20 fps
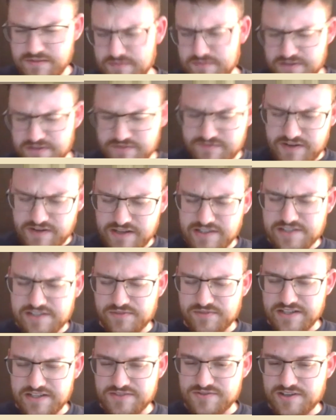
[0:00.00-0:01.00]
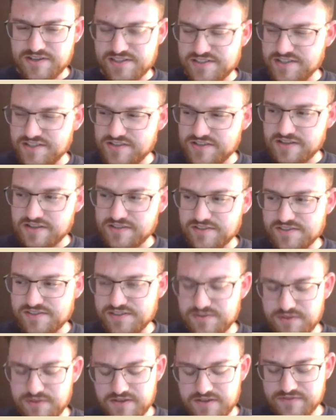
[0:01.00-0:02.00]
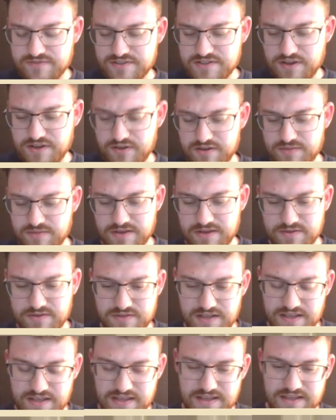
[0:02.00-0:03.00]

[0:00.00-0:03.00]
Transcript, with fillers: you'll find this one interesting, John, because you often talk about